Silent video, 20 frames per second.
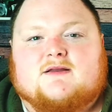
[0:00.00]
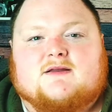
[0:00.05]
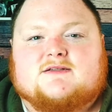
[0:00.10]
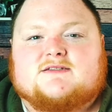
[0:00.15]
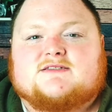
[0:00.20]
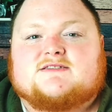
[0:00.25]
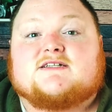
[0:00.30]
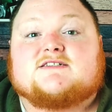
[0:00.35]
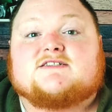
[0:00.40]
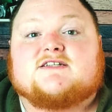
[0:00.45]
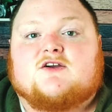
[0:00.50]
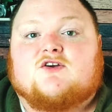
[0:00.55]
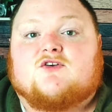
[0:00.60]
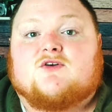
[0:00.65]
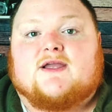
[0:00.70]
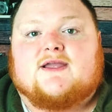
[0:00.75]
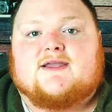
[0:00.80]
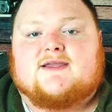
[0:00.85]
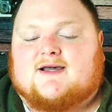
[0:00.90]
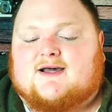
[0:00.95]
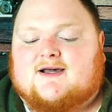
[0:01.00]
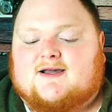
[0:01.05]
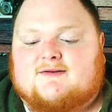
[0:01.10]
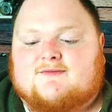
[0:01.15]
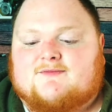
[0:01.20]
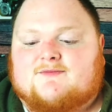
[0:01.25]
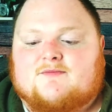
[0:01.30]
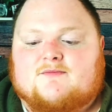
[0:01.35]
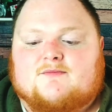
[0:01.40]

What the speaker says: Such a great guy.